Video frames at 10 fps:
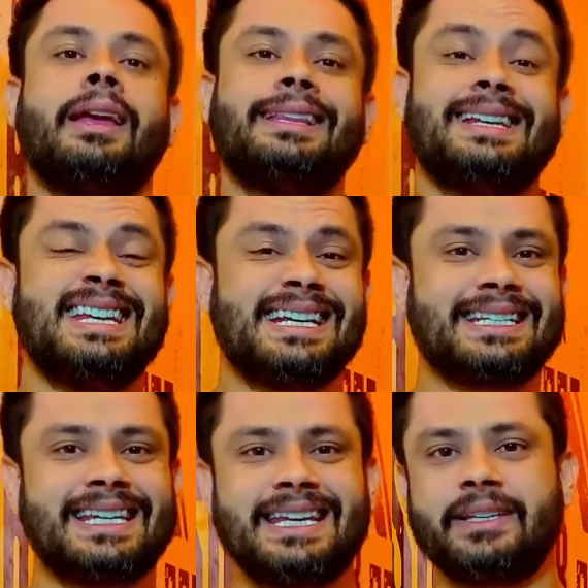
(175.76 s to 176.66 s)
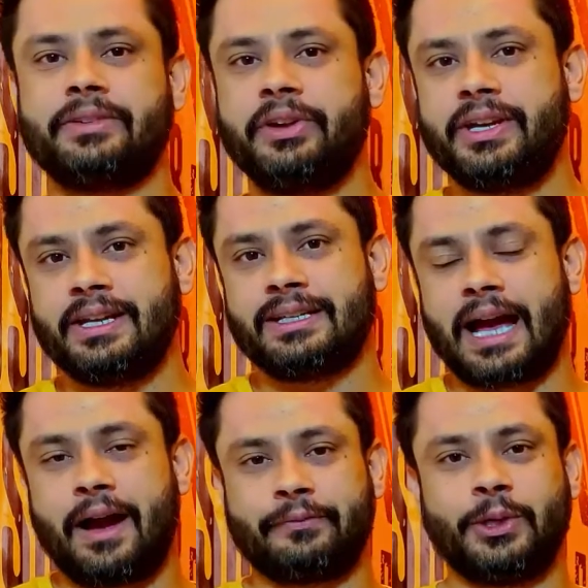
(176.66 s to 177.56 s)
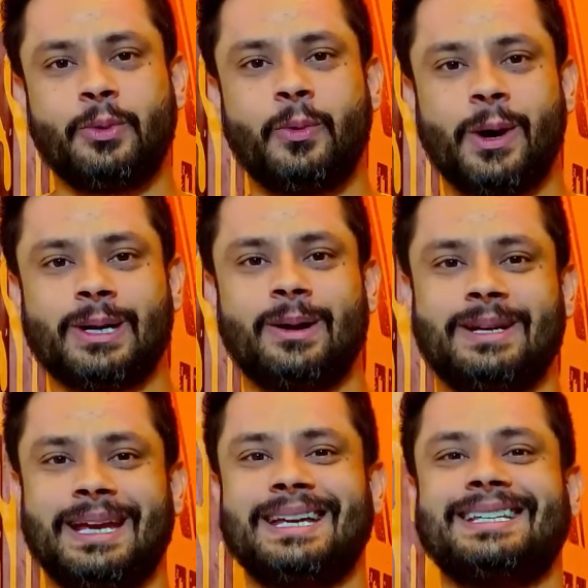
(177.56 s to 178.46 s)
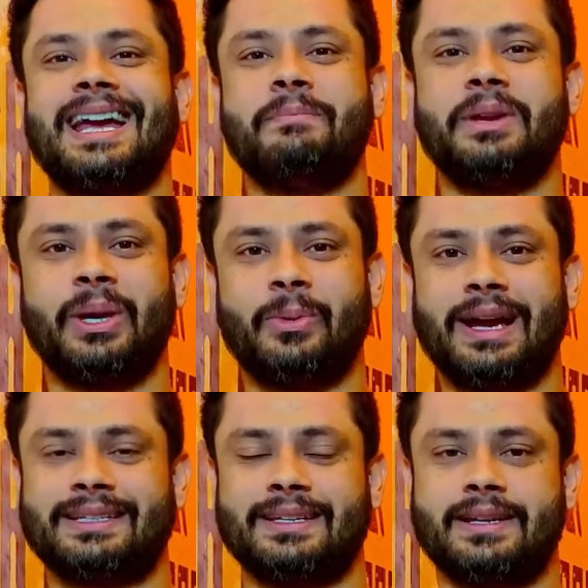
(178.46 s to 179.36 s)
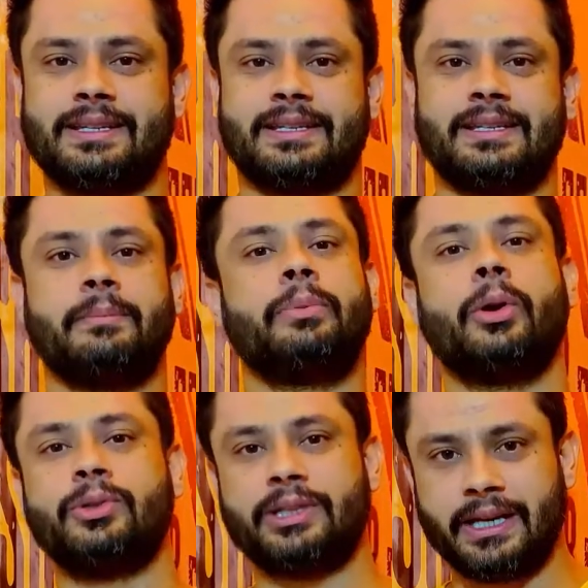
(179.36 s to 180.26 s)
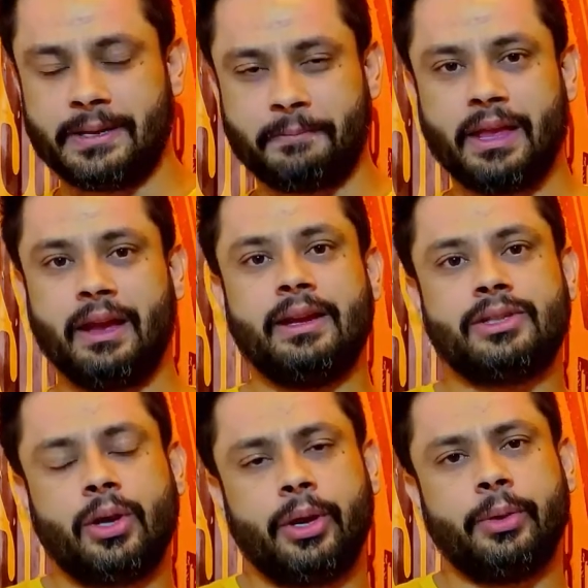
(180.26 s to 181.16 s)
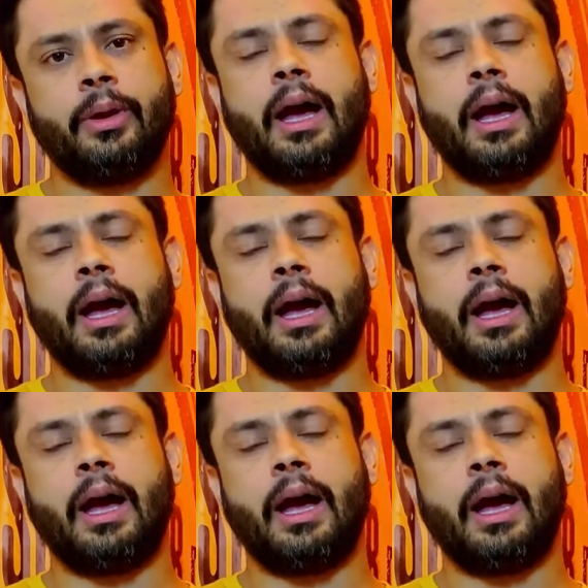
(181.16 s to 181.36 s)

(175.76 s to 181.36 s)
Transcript: The next key ingredient after your workout is amino acids, protein. So